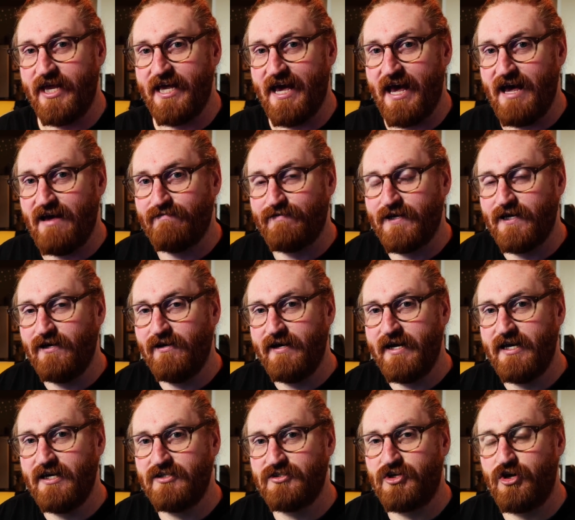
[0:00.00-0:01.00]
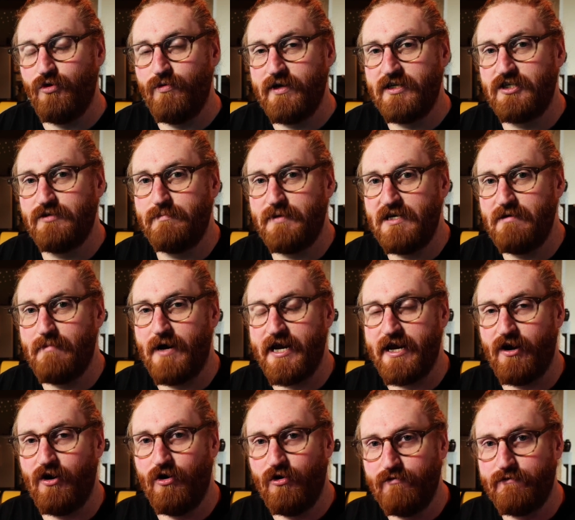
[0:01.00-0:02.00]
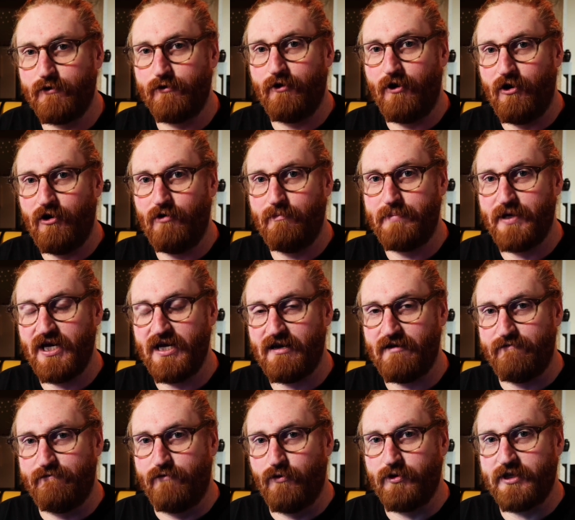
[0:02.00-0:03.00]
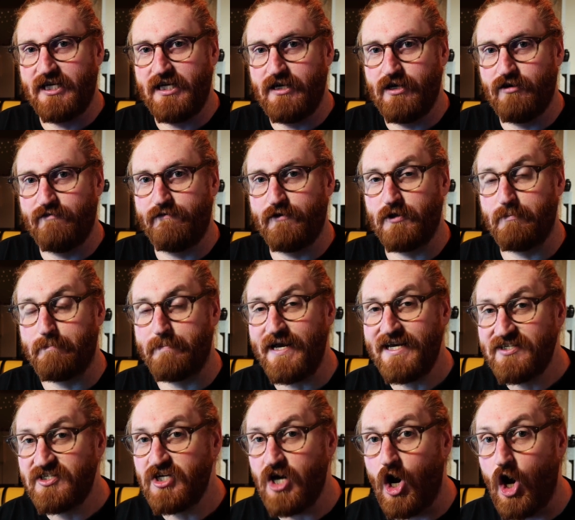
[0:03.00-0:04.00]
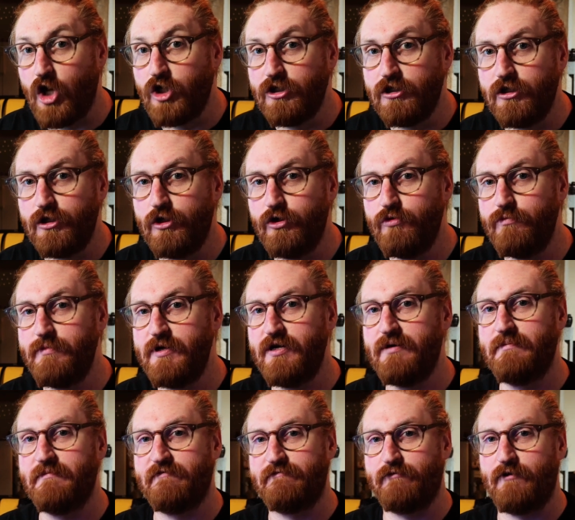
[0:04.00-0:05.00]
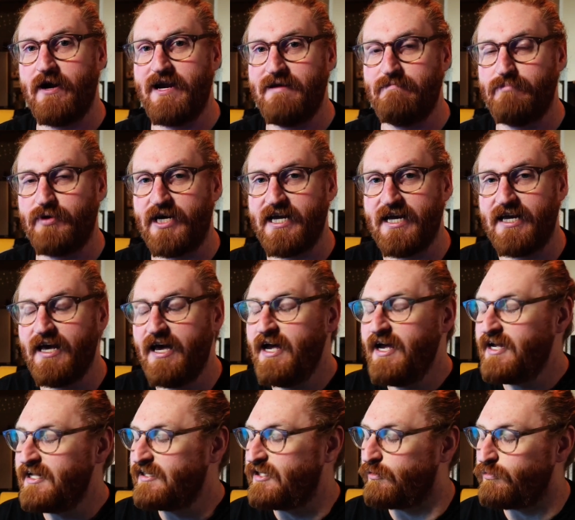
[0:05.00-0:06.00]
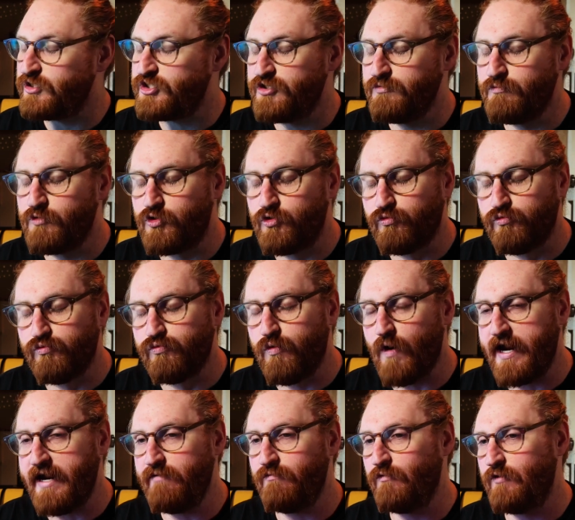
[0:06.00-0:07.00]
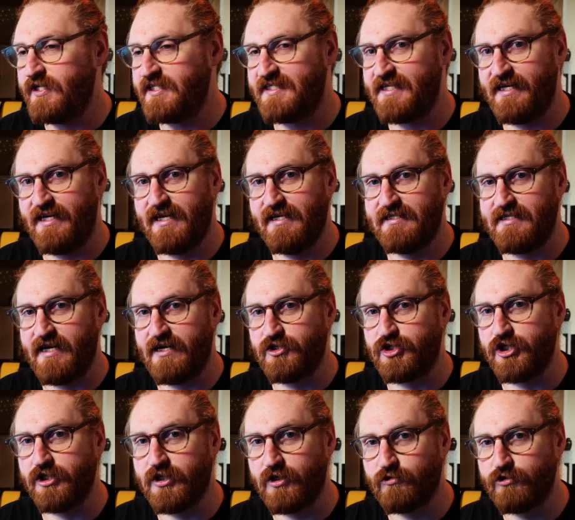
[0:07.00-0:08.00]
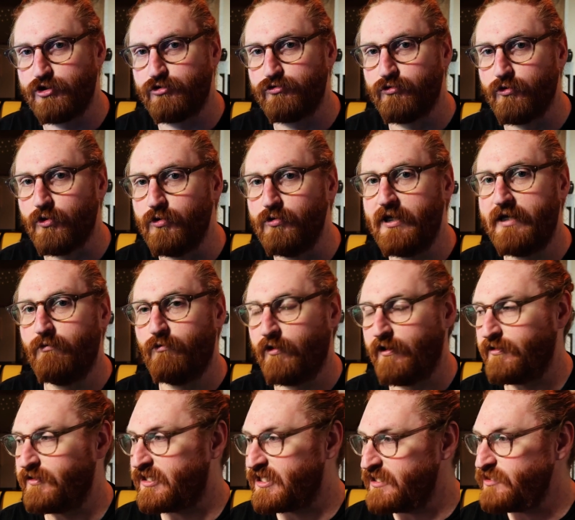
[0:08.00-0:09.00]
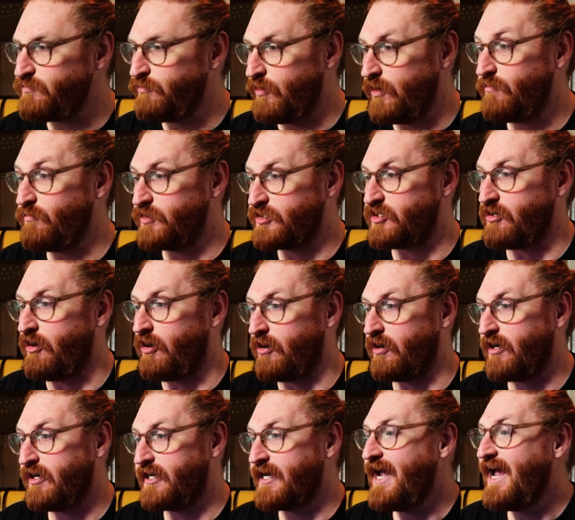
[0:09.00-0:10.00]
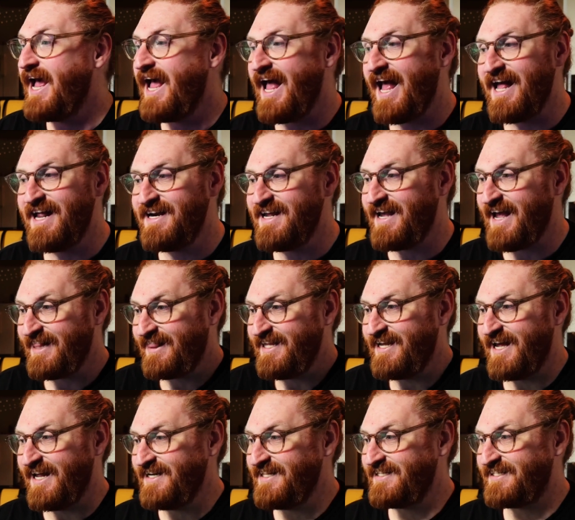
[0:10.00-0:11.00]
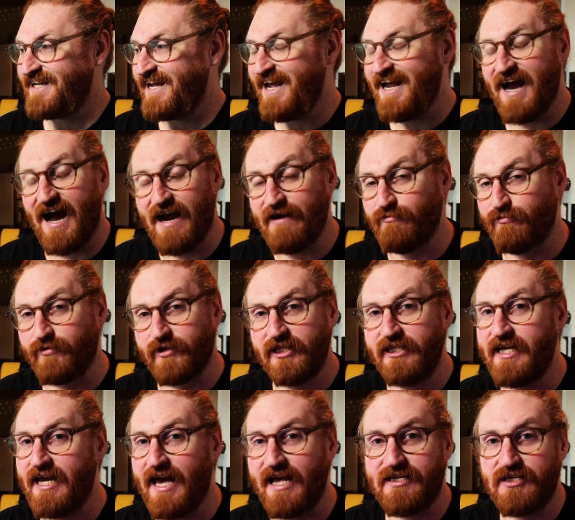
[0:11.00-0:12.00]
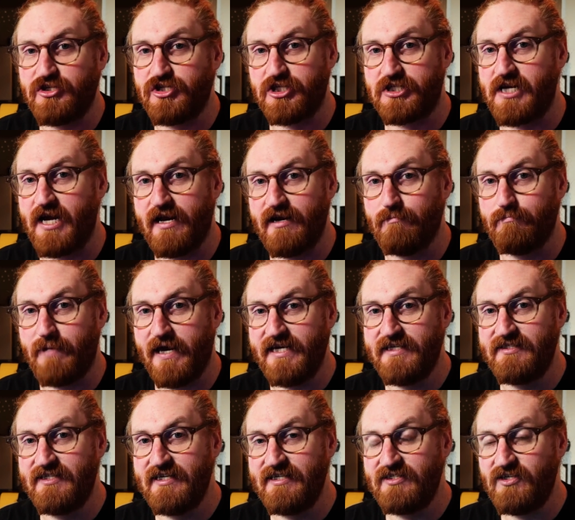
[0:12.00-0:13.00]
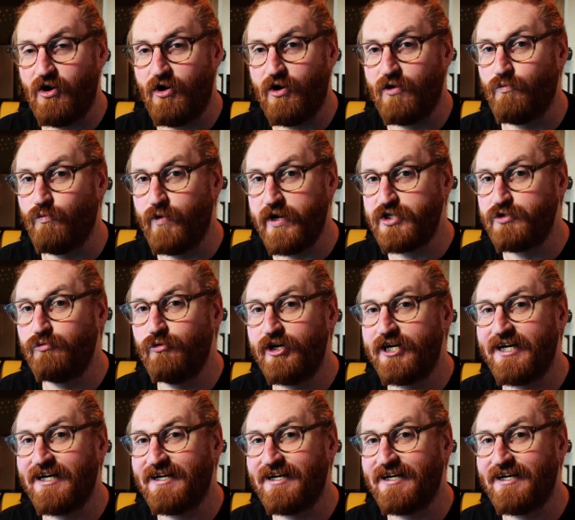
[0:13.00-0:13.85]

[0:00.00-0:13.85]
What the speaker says: have here is going to be my overall pick for the year for the best aluminum frame bike. There were some great ones in contention, there truly were. This one was hard, and at the end of the day, I really had to just kind of base this on which one